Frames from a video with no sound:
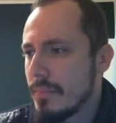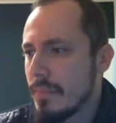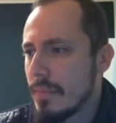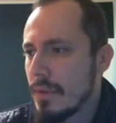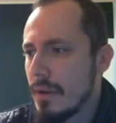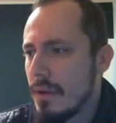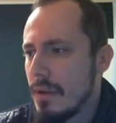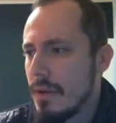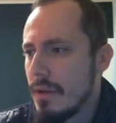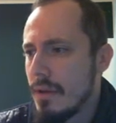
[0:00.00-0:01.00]

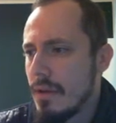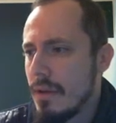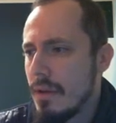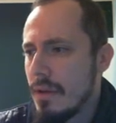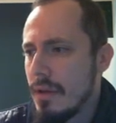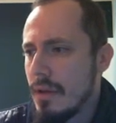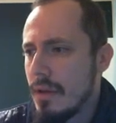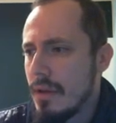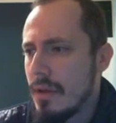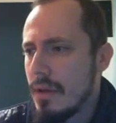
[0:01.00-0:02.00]

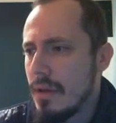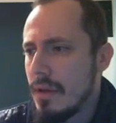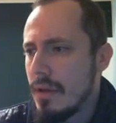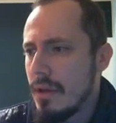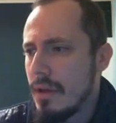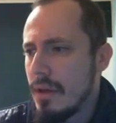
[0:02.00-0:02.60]
(silence)